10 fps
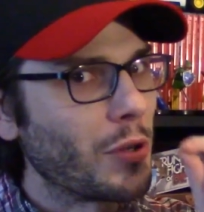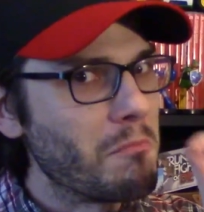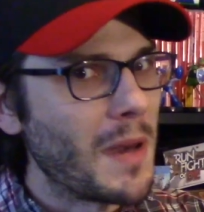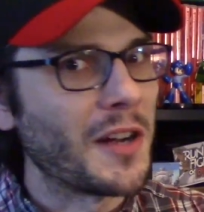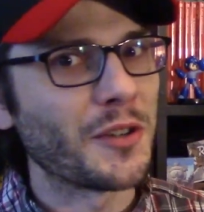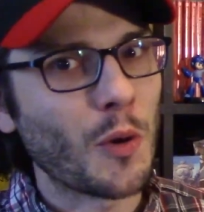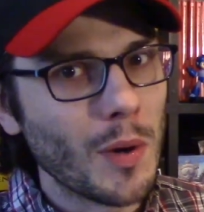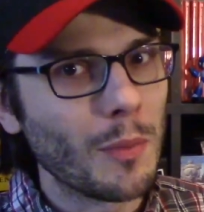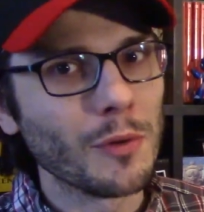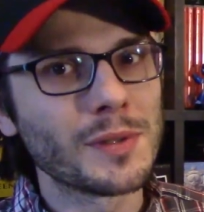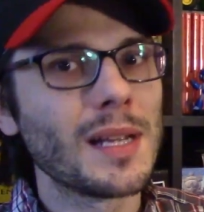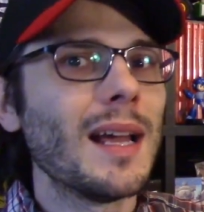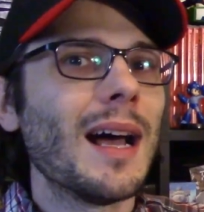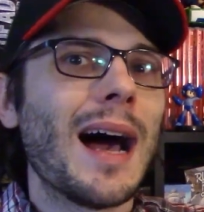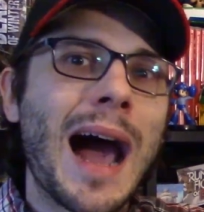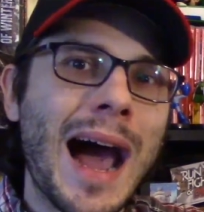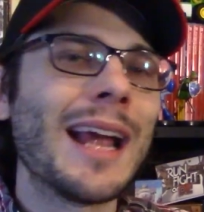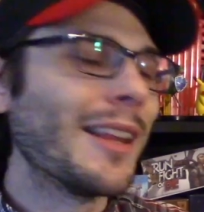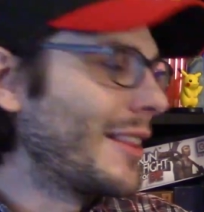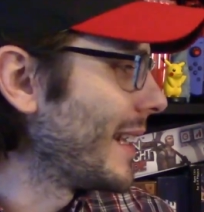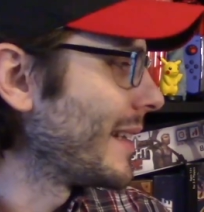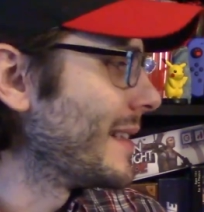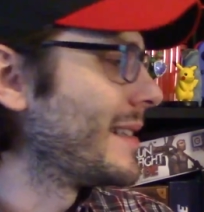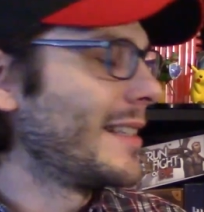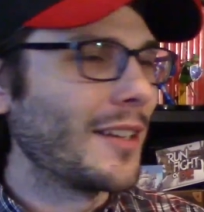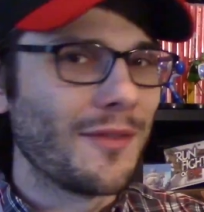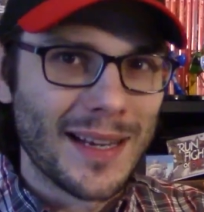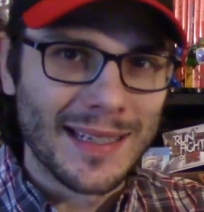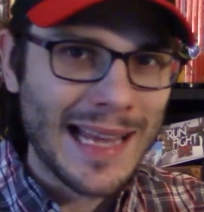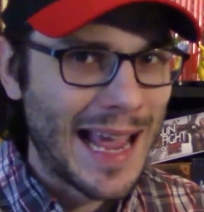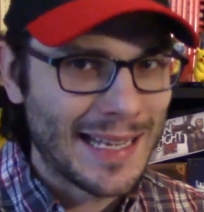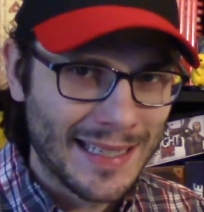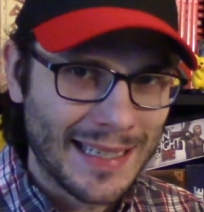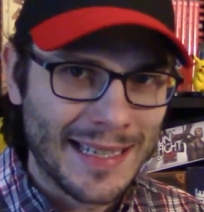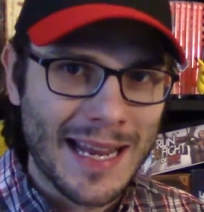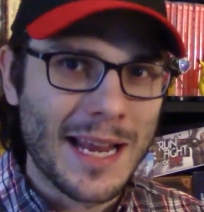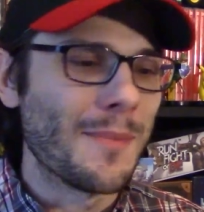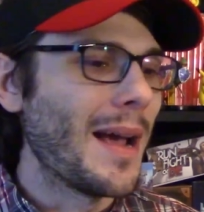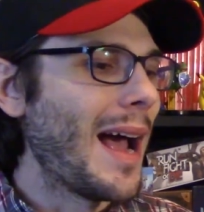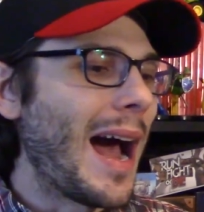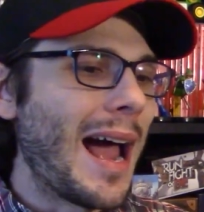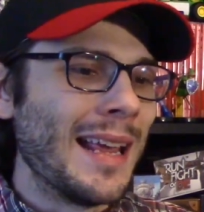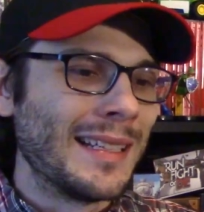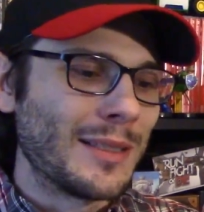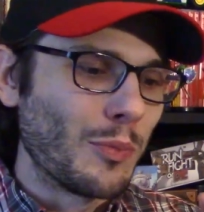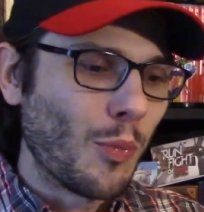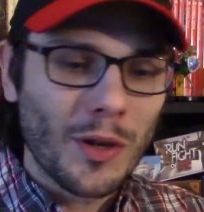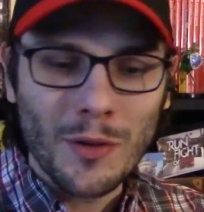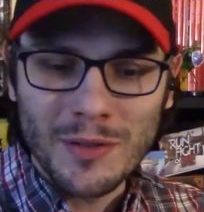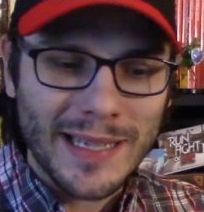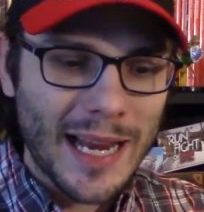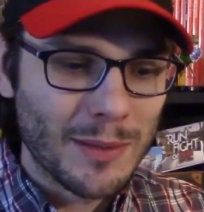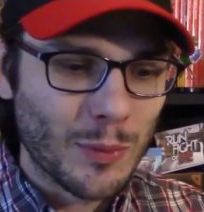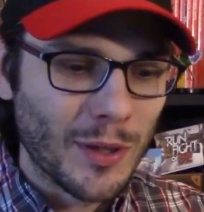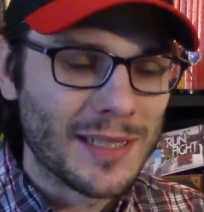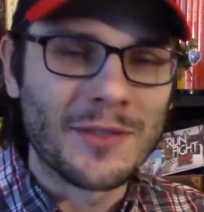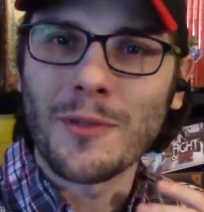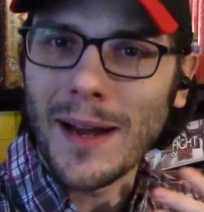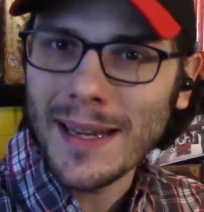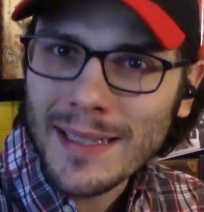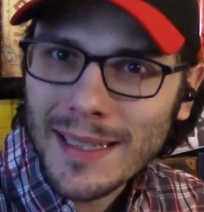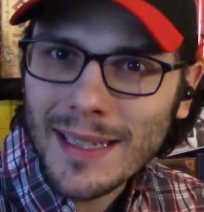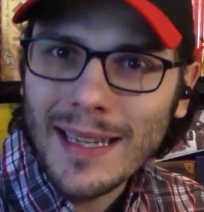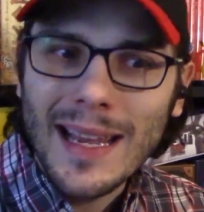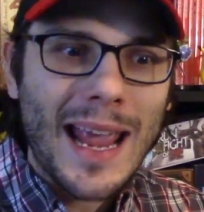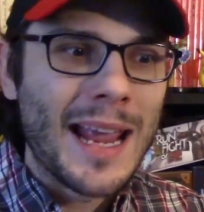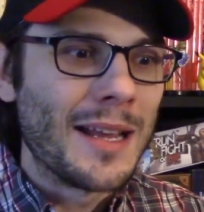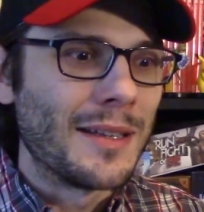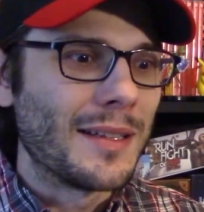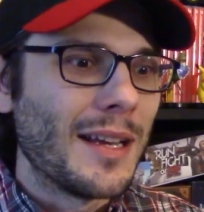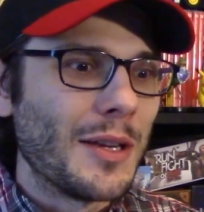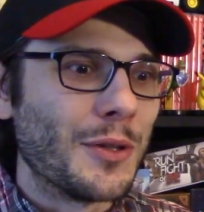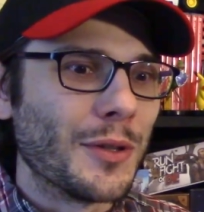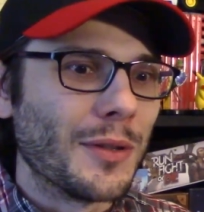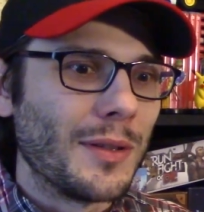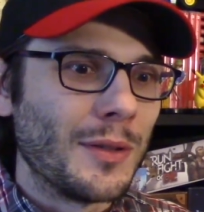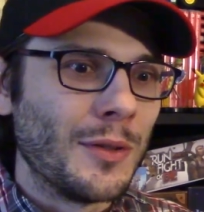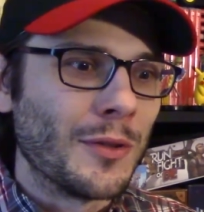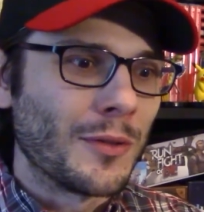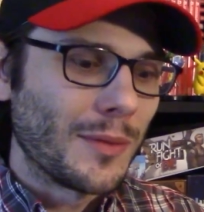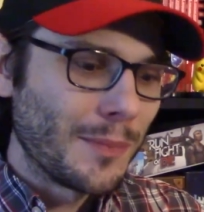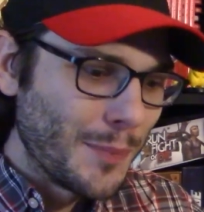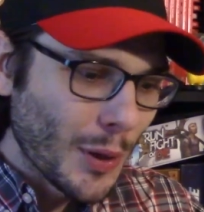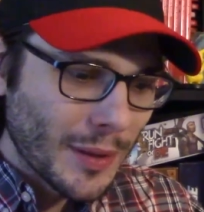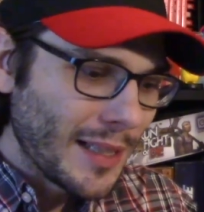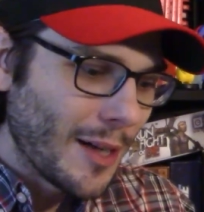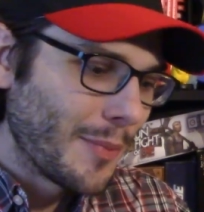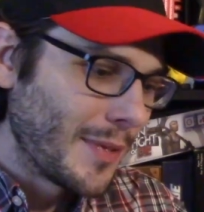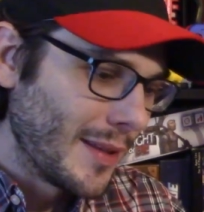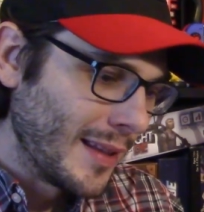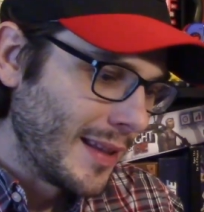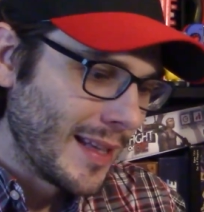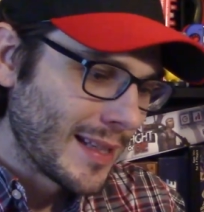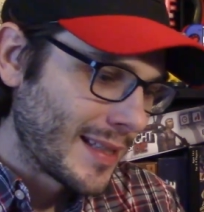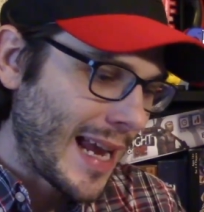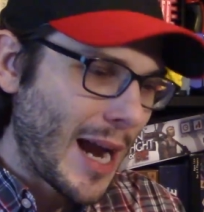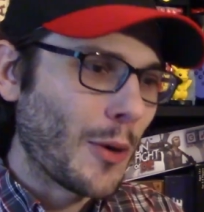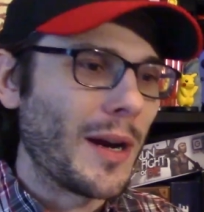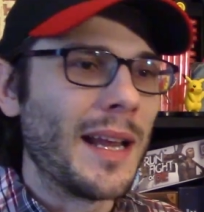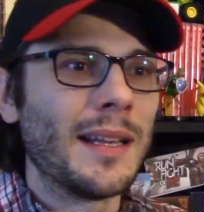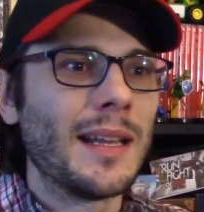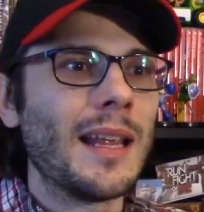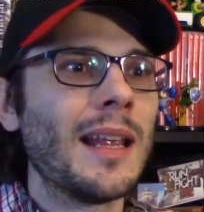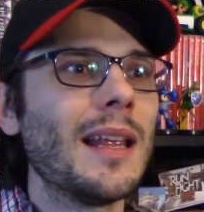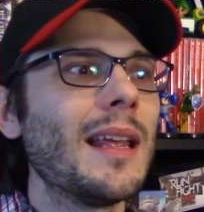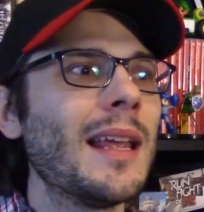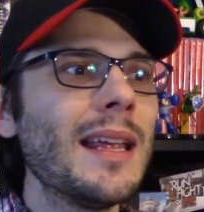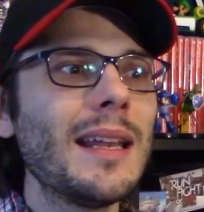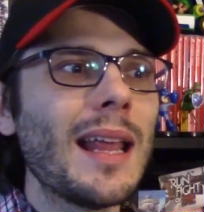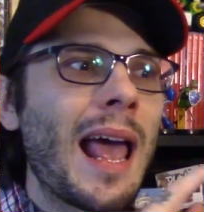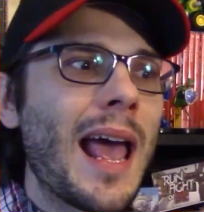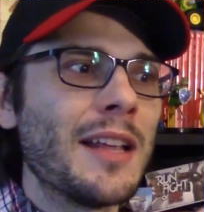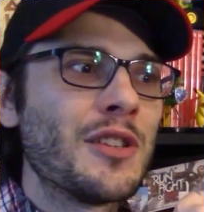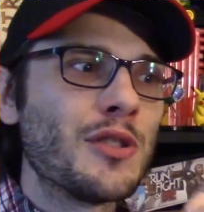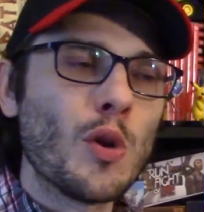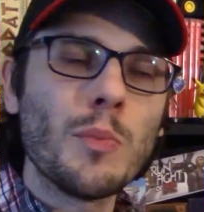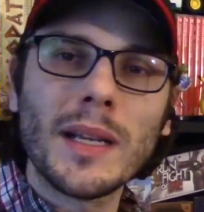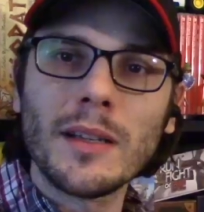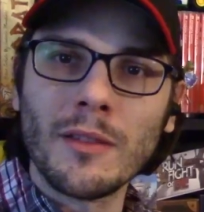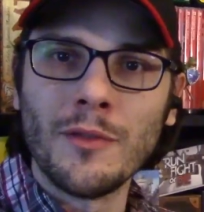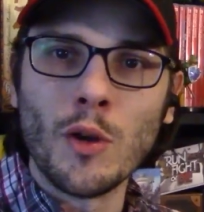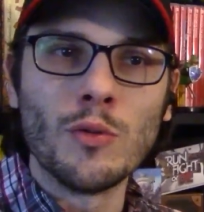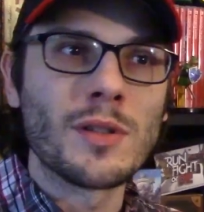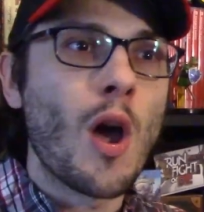are minor quibbles. I think this is a fantastic game. It's one of those games where it's frantic and you're building up this tower, and it has so many of those